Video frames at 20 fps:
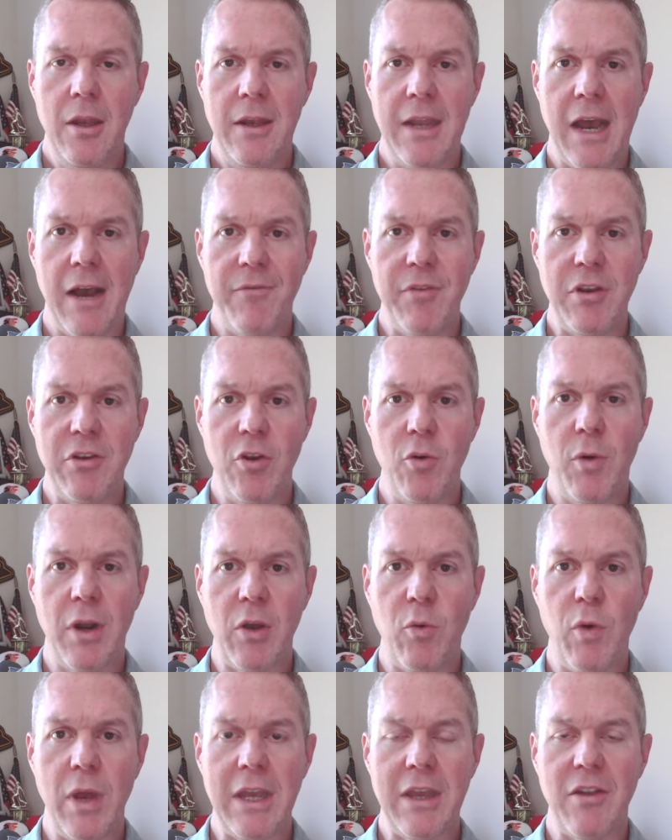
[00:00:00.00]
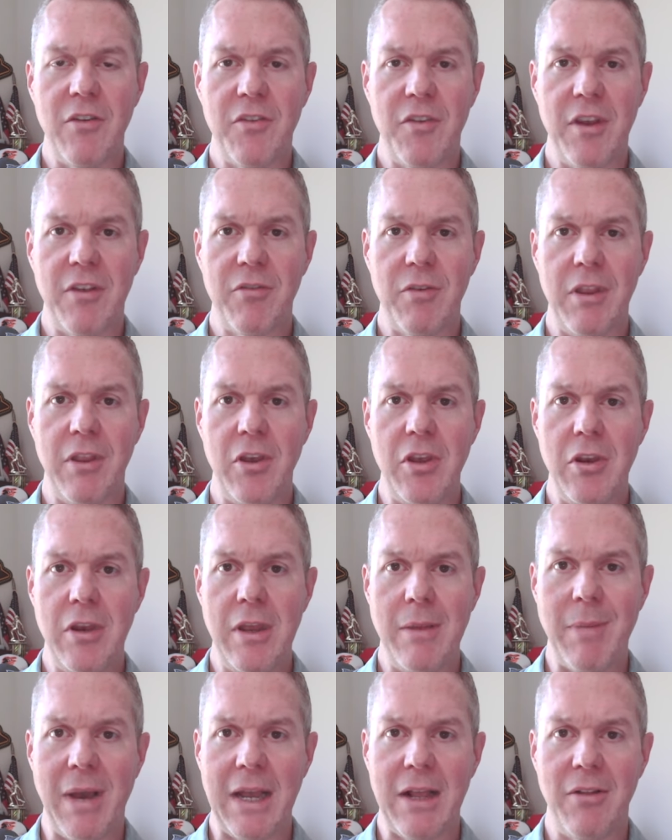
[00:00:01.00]
Now, if you do want to win consistently, though, you
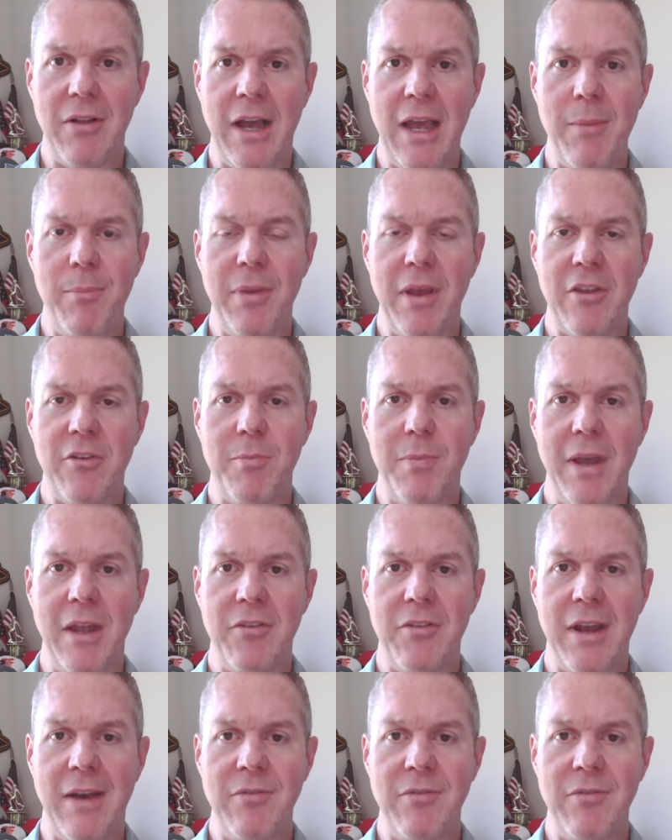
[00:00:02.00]
need my client best bets.